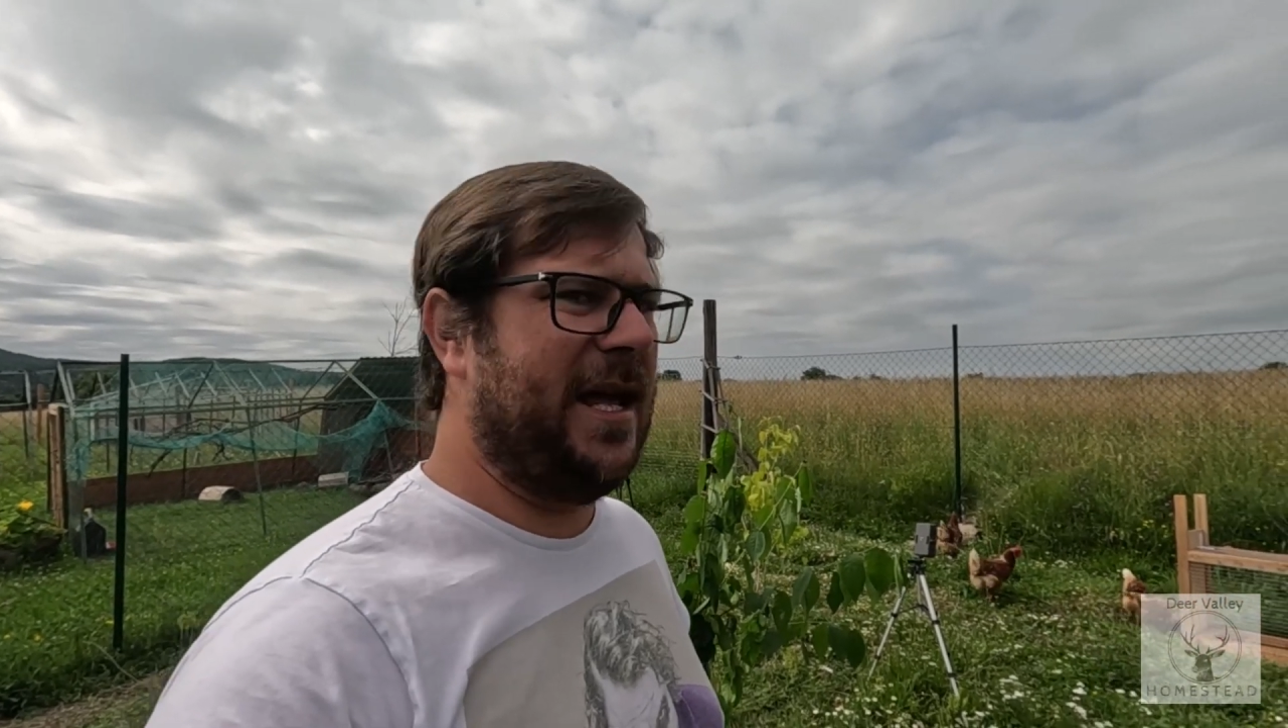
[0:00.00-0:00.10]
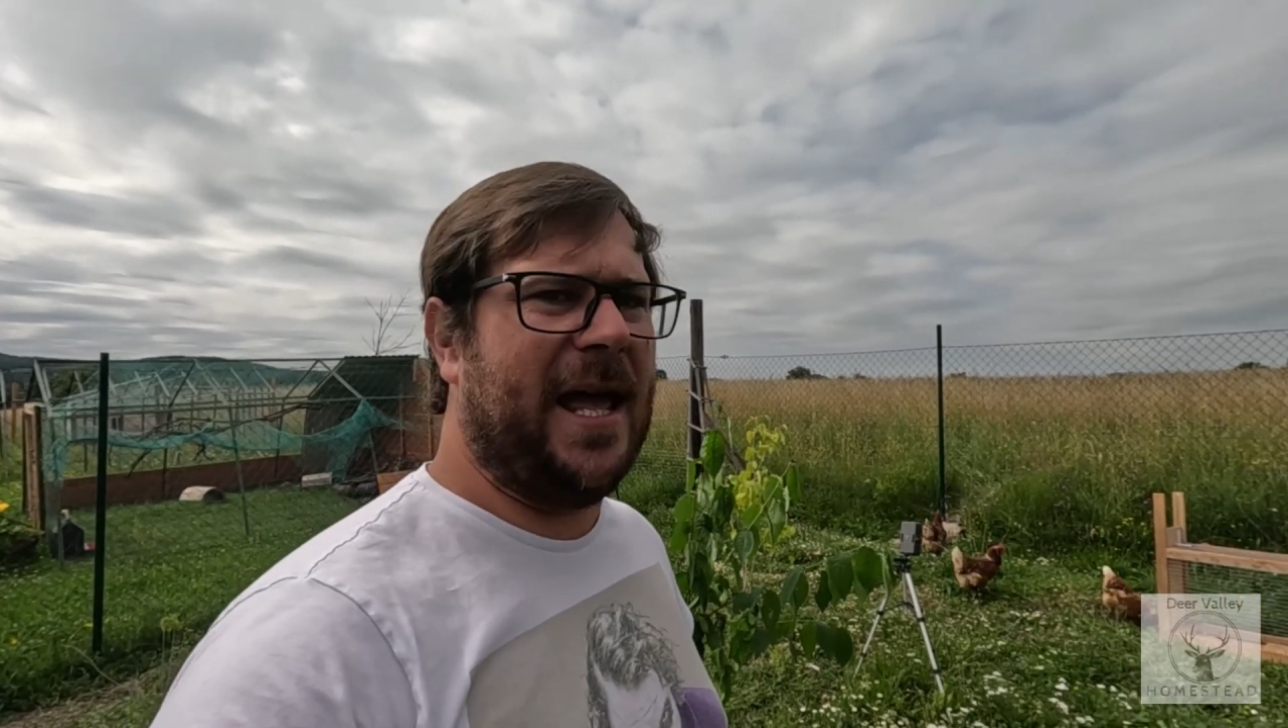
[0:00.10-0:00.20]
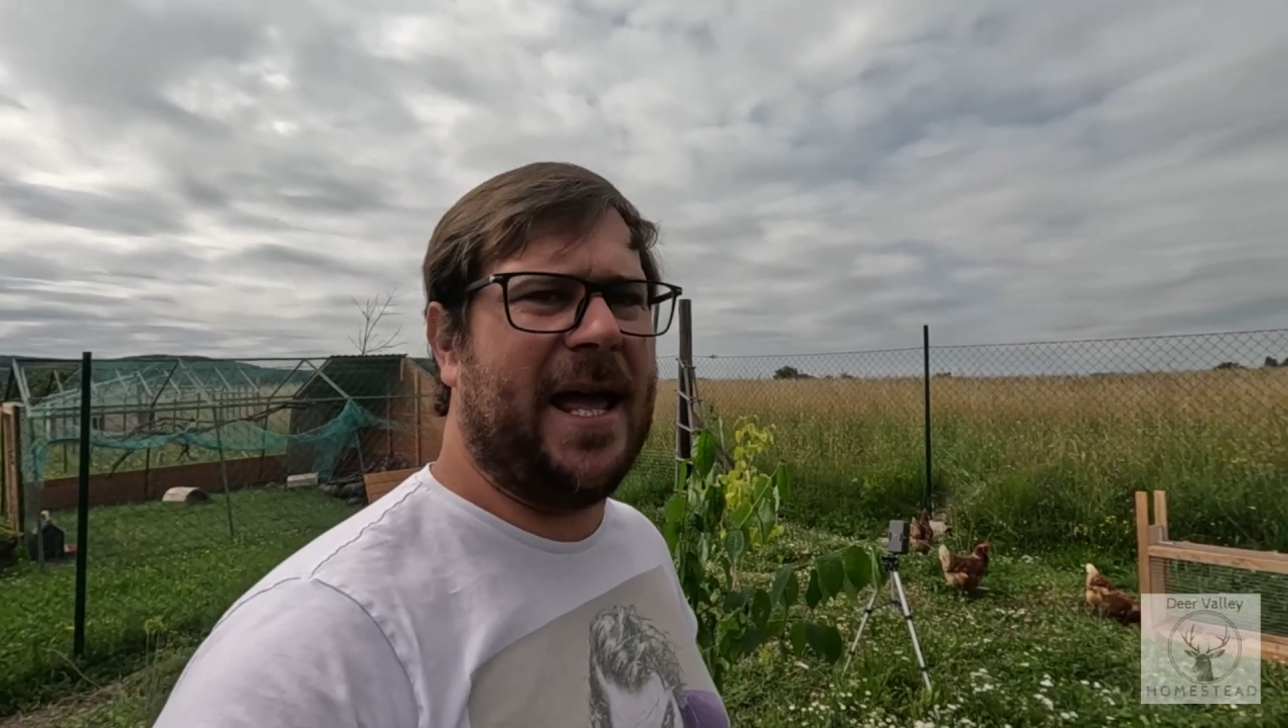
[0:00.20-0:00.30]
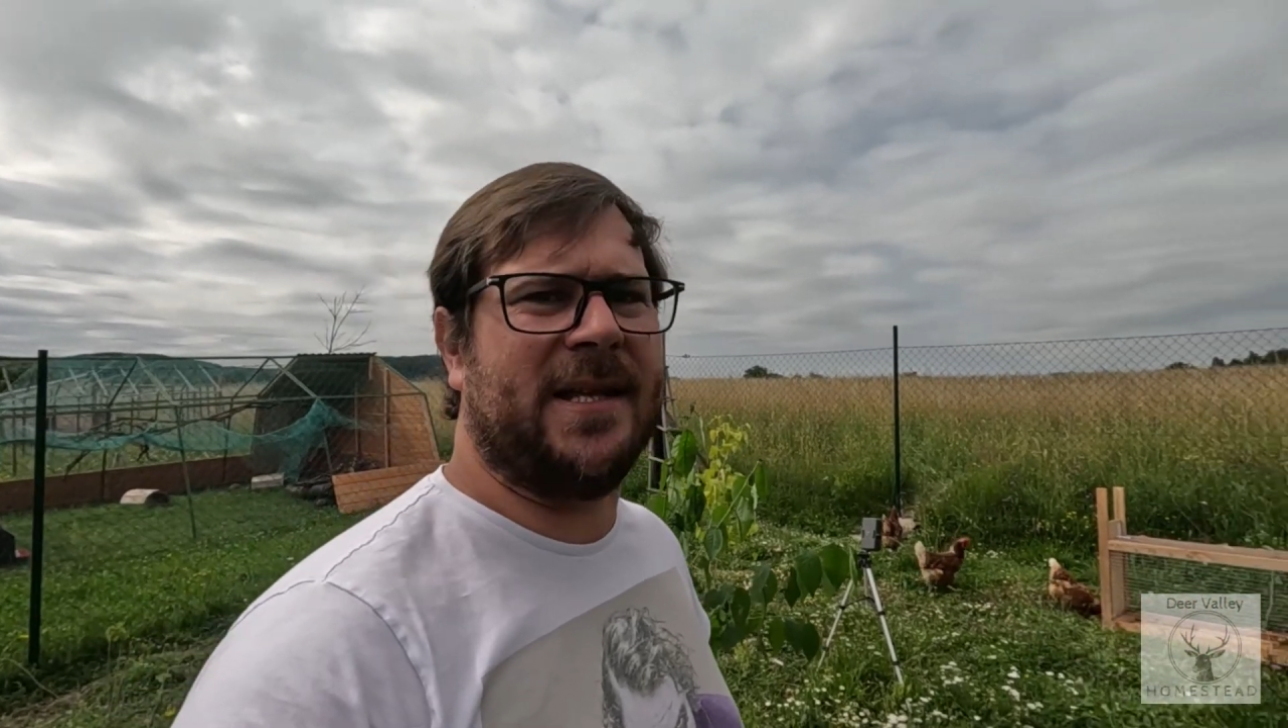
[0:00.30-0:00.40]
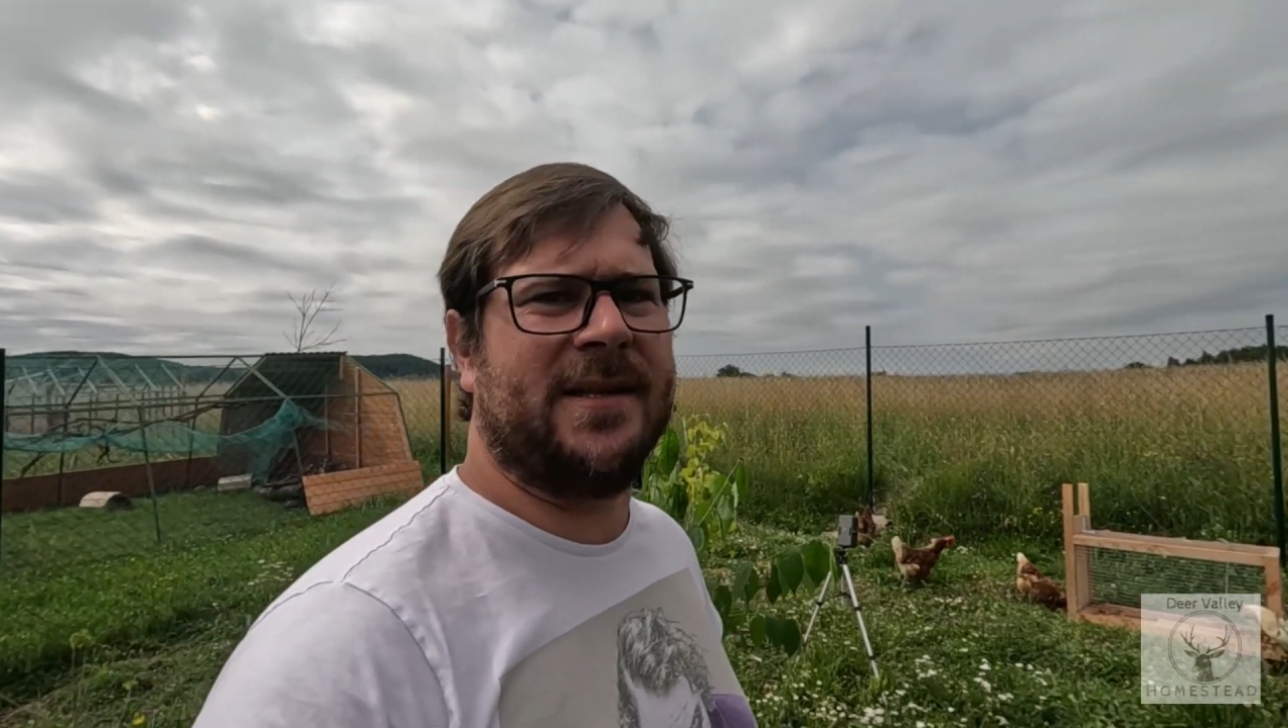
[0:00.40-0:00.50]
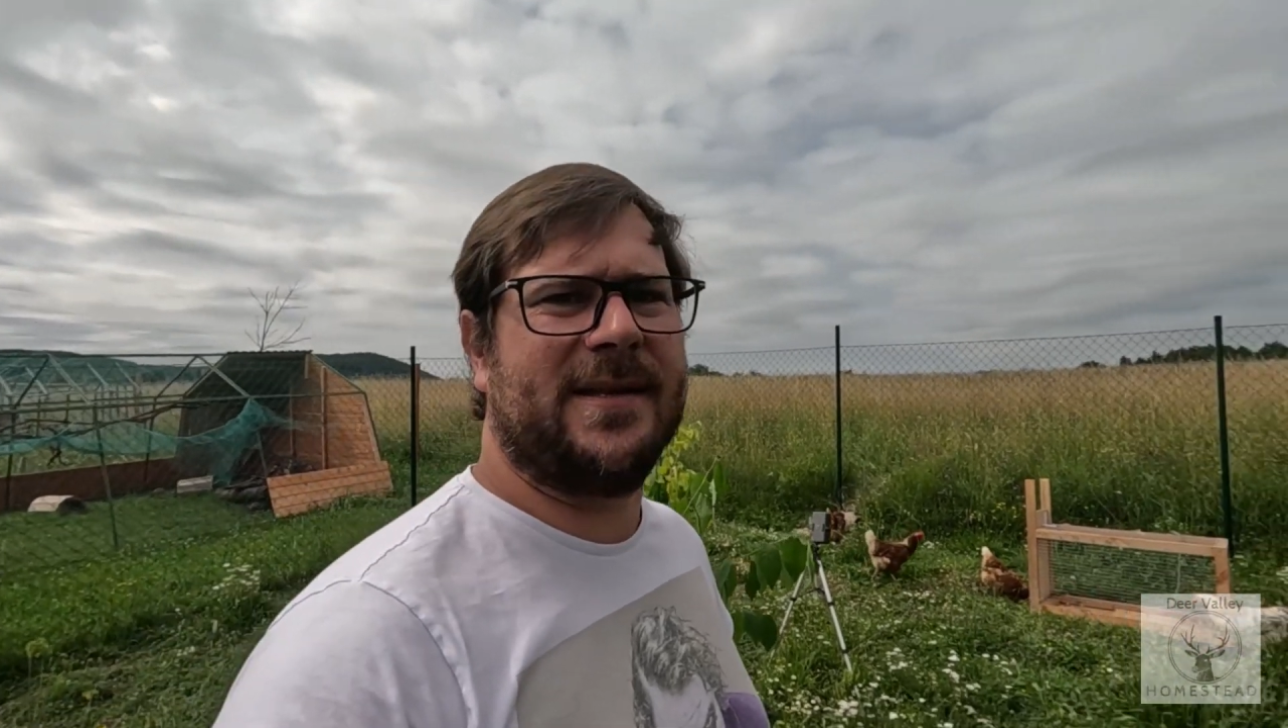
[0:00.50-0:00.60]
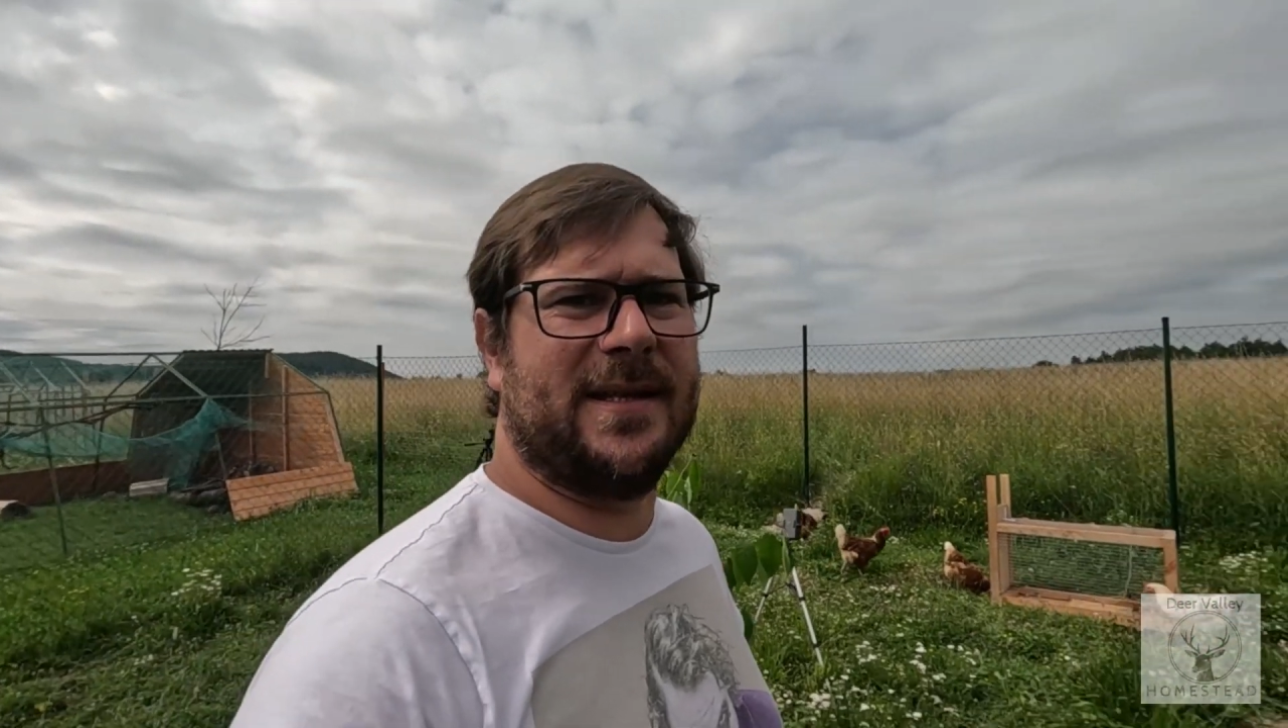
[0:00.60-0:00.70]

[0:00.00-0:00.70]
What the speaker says: hens